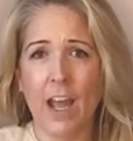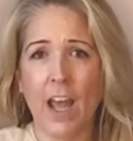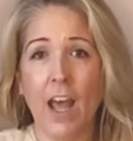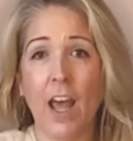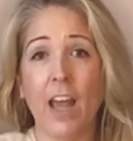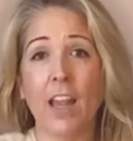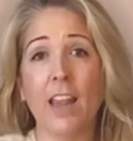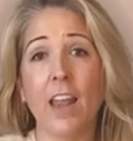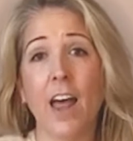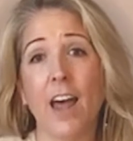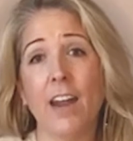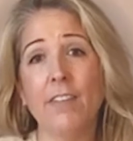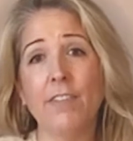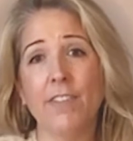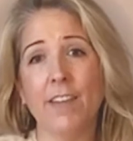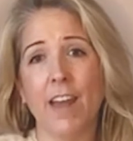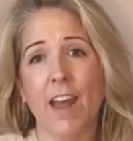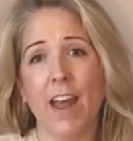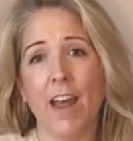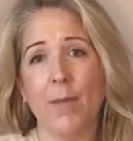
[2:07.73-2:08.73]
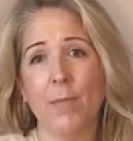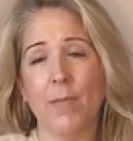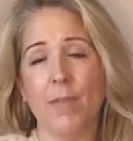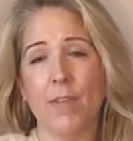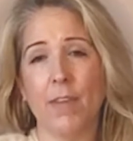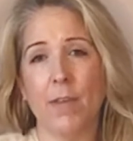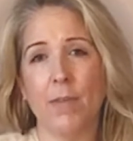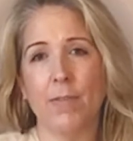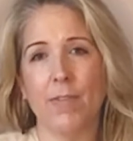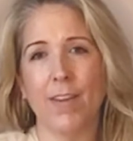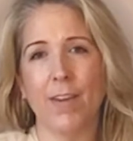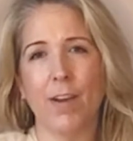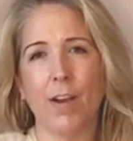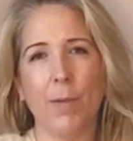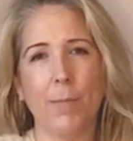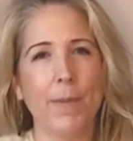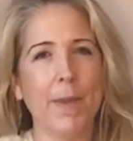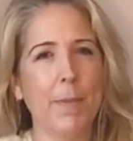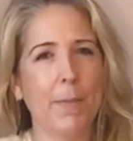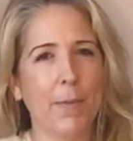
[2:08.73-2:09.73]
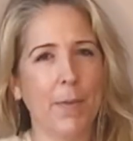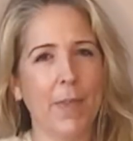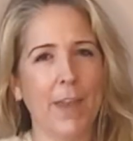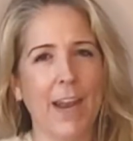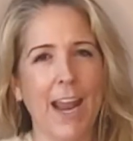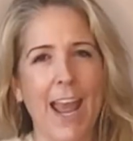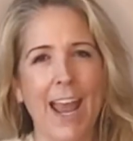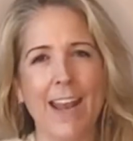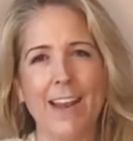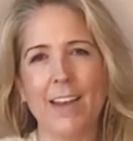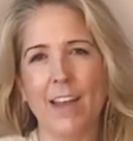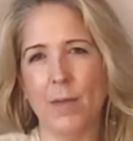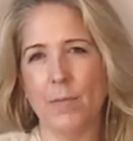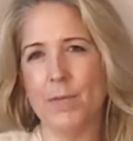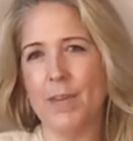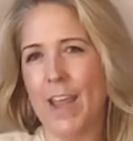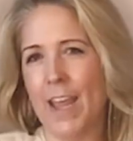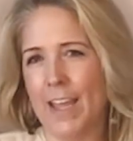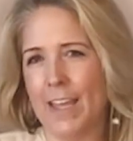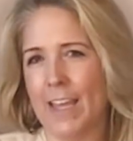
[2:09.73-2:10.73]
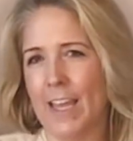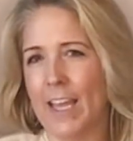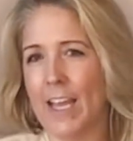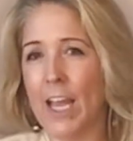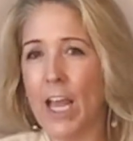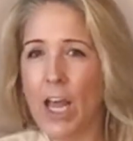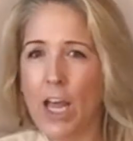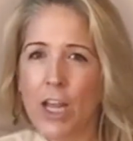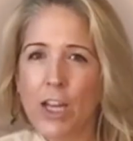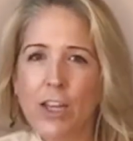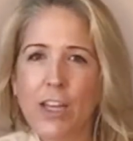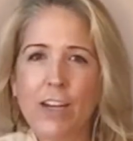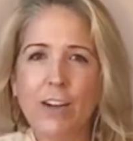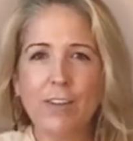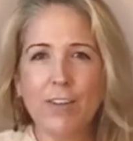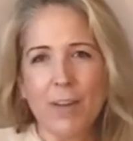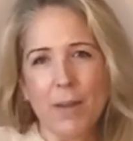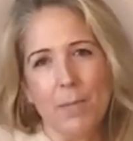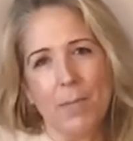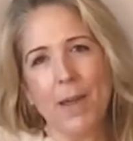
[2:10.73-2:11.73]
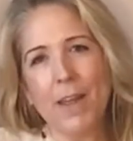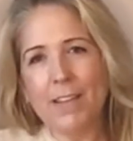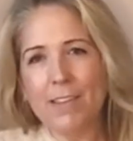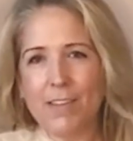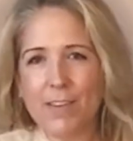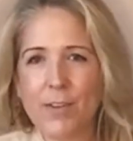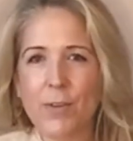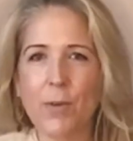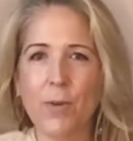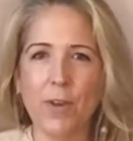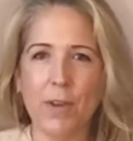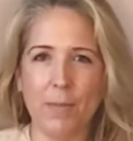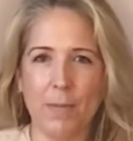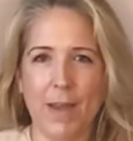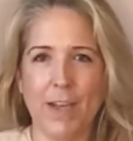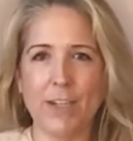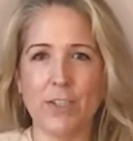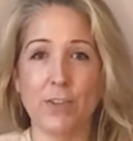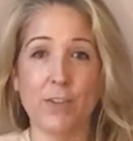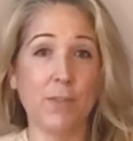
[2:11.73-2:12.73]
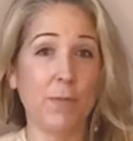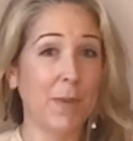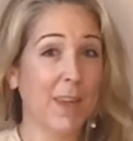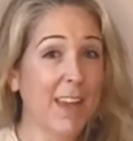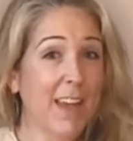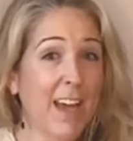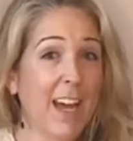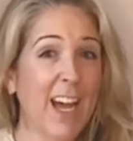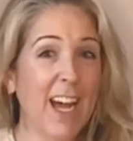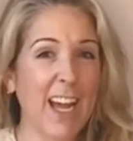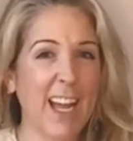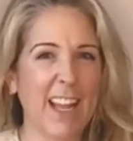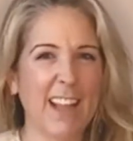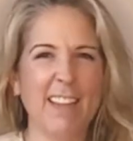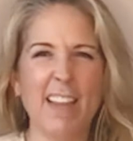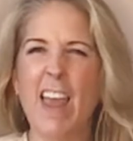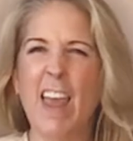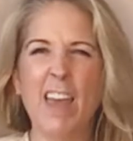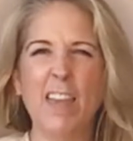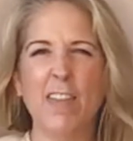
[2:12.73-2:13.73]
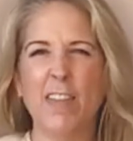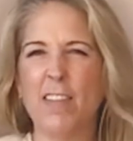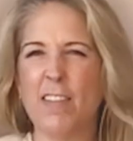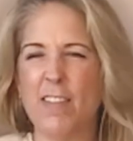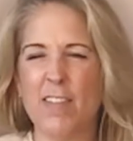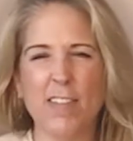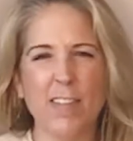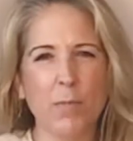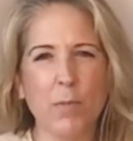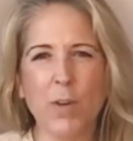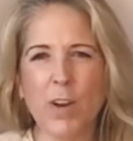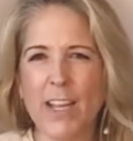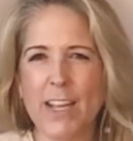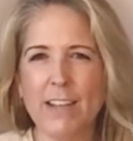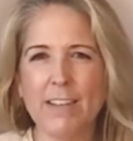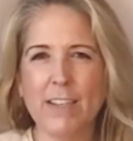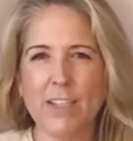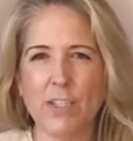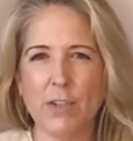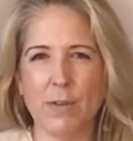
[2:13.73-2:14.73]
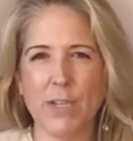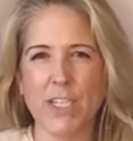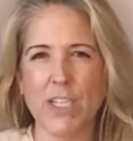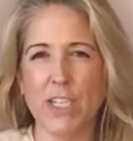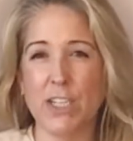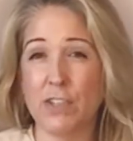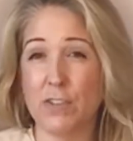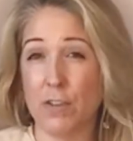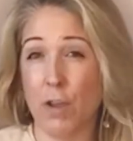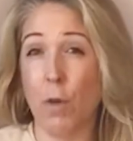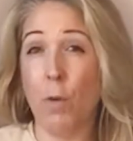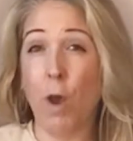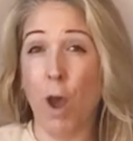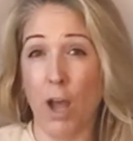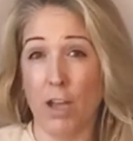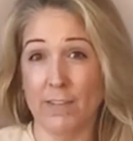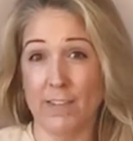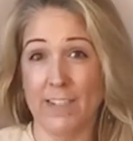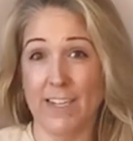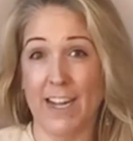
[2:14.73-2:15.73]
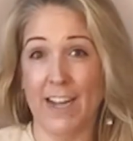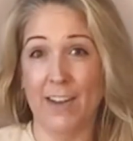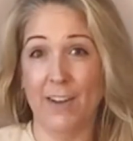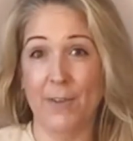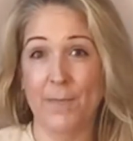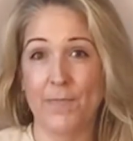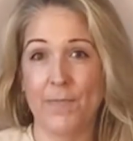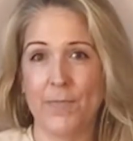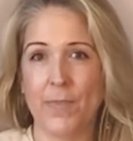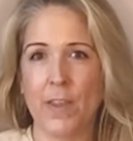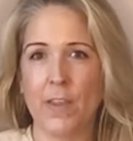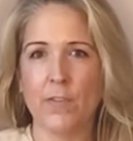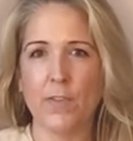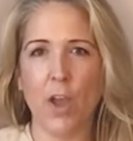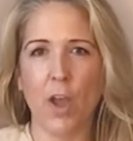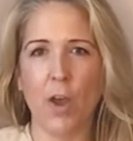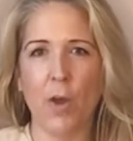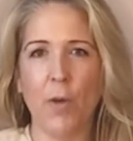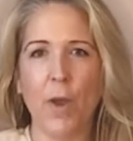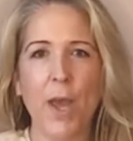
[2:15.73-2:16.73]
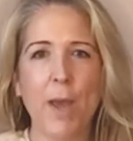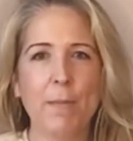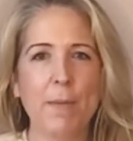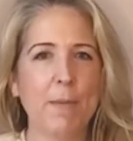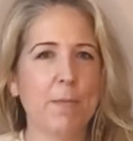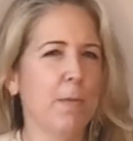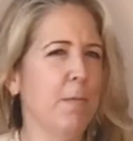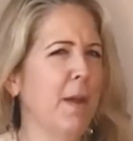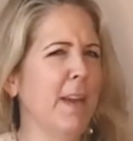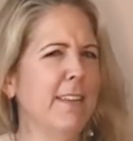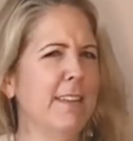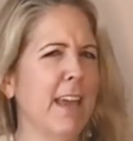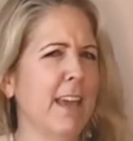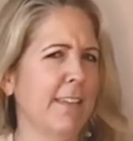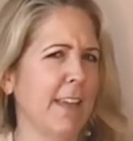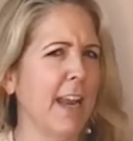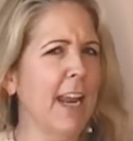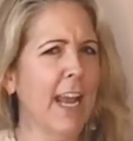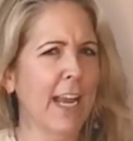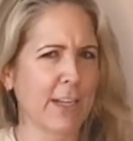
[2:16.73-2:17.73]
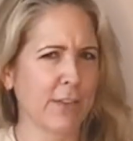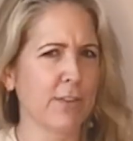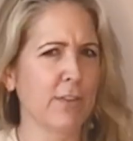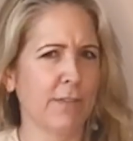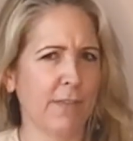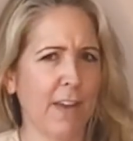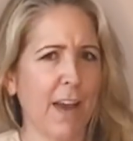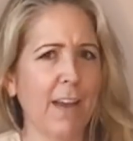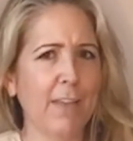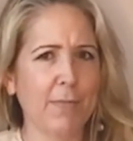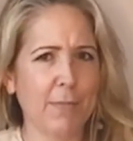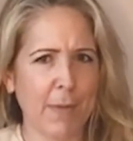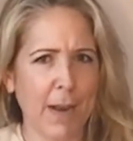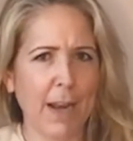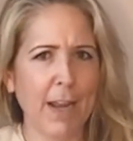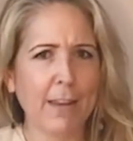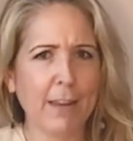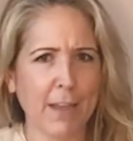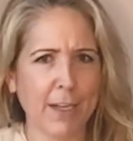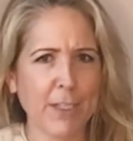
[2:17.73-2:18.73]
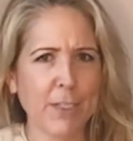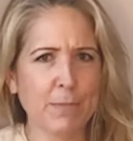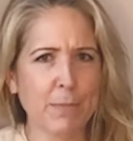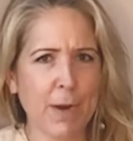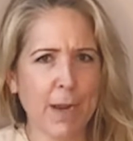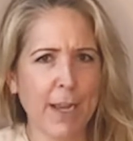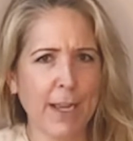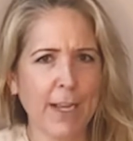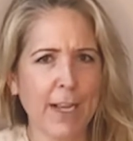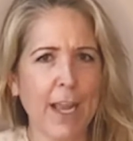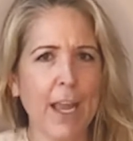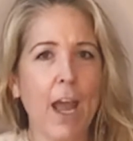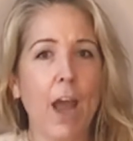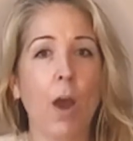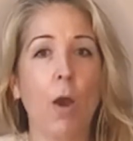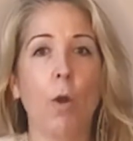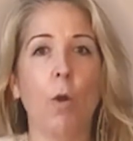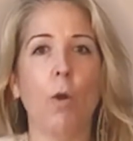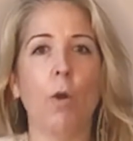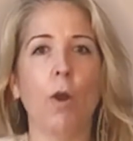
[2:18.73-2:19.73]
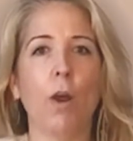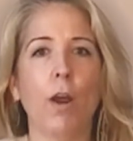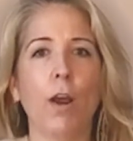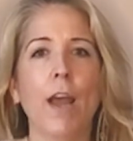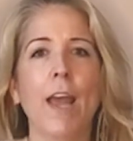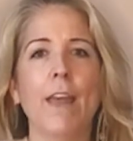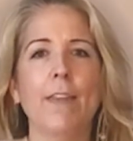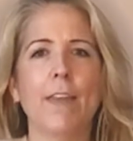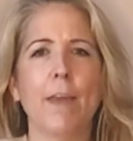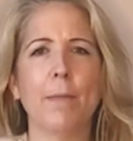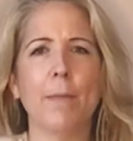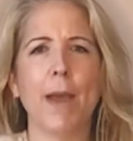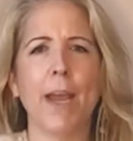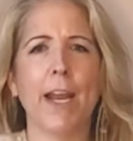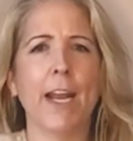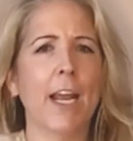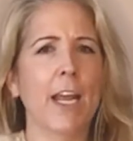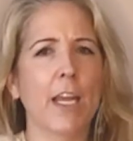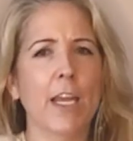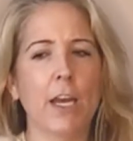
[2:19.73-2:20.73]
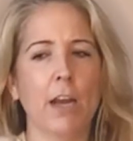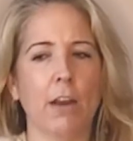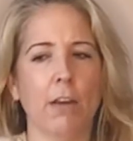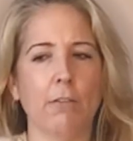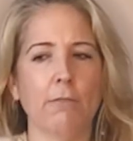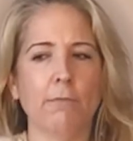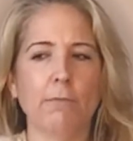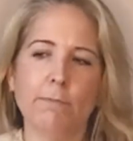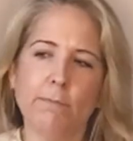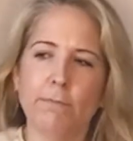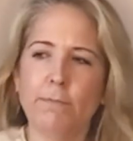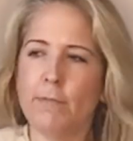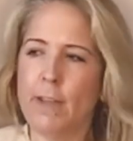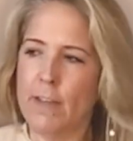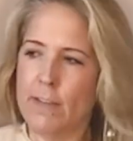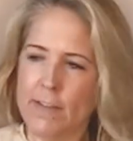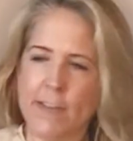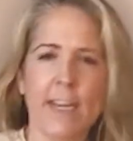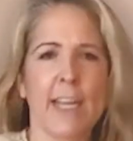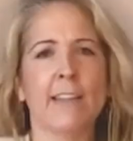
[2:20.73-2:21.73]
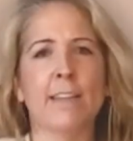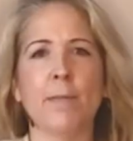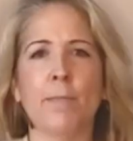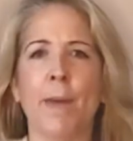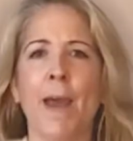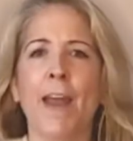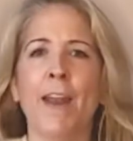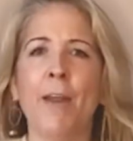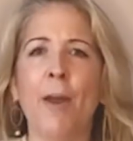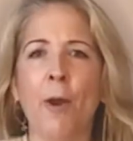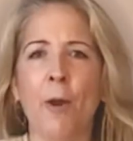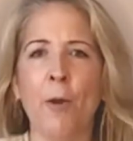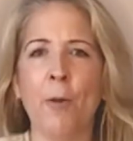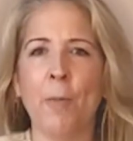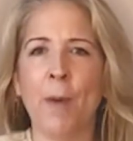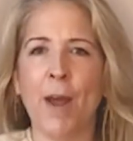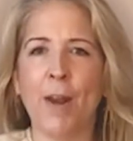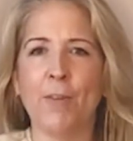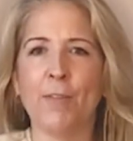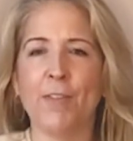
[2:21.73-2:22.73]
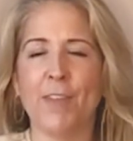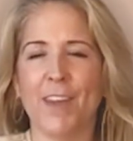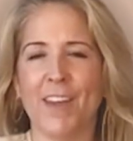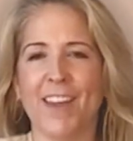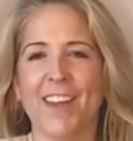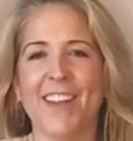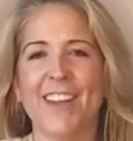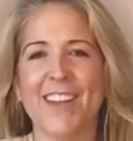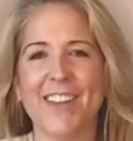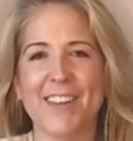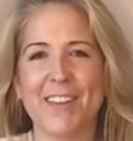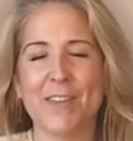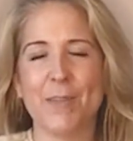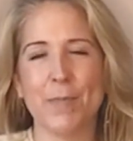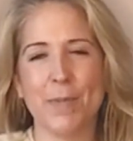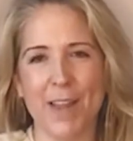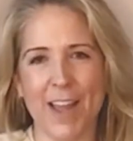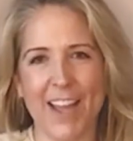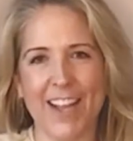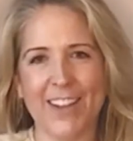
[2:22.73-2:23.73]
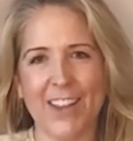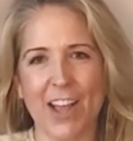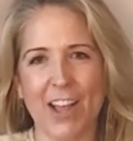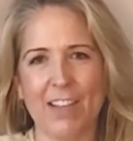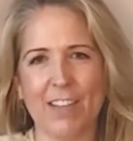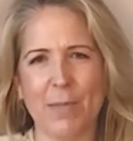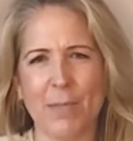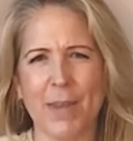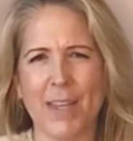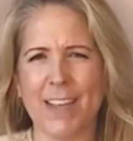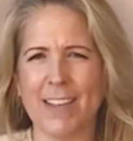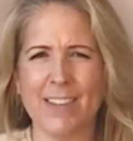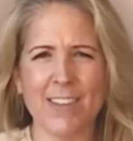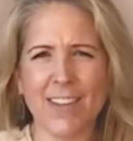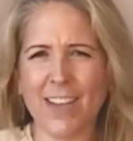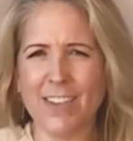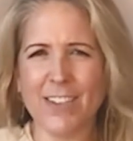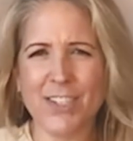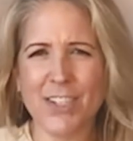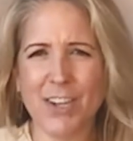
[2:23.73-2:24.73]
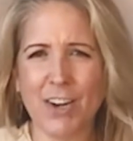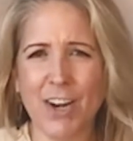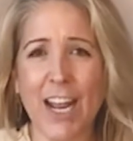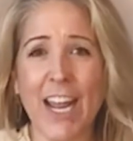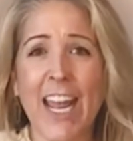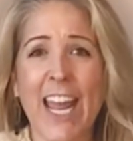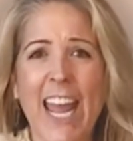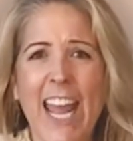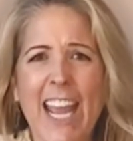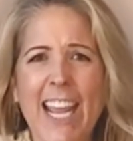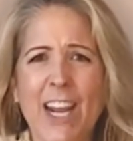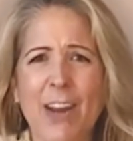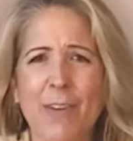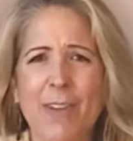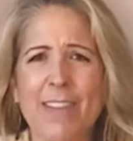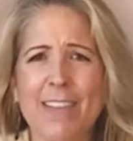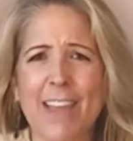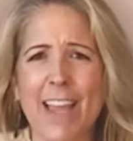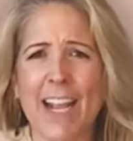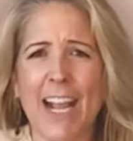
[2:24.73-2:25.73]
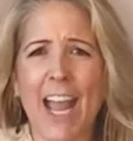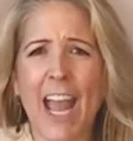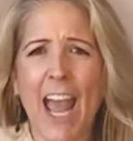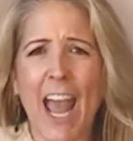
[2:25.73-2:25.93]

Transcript: A lot of times, there are people that end up taking little compensatory measures because the working situation is so hostile. So people might take that extra 5-minute lunch break, or they might, sneak the pen home out of the supply closet because, gosh darn it, it's like